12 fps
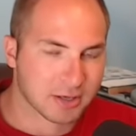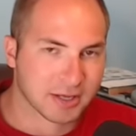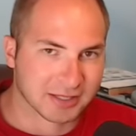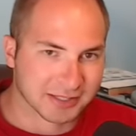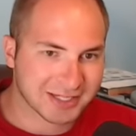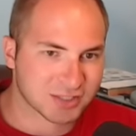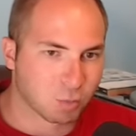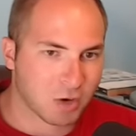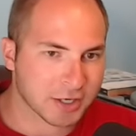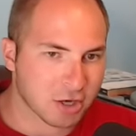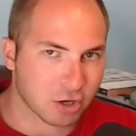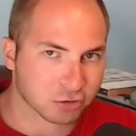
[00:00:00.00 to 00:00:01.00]
At least
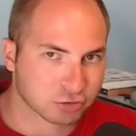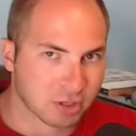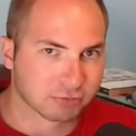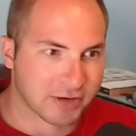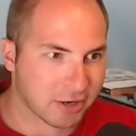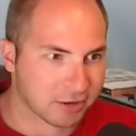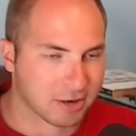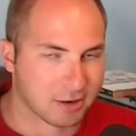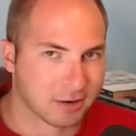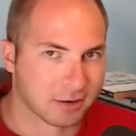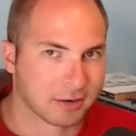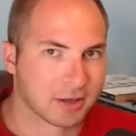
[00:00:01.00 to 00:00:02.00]
one ultra rare
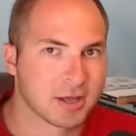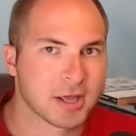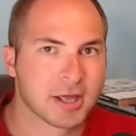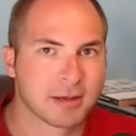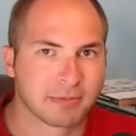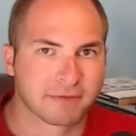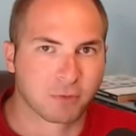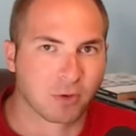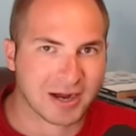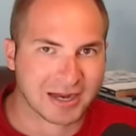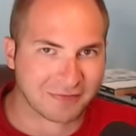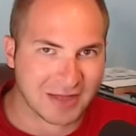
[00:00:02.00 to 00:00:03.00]
card before
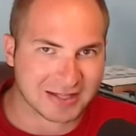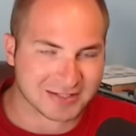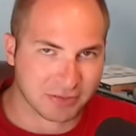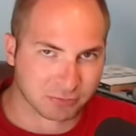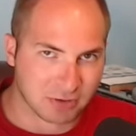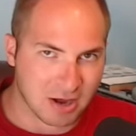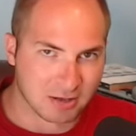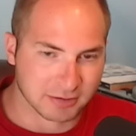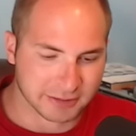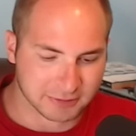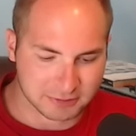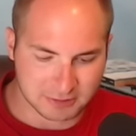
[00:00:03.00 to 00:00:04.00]
I get that Seth
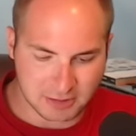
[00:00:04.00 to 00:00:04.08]
Rollins,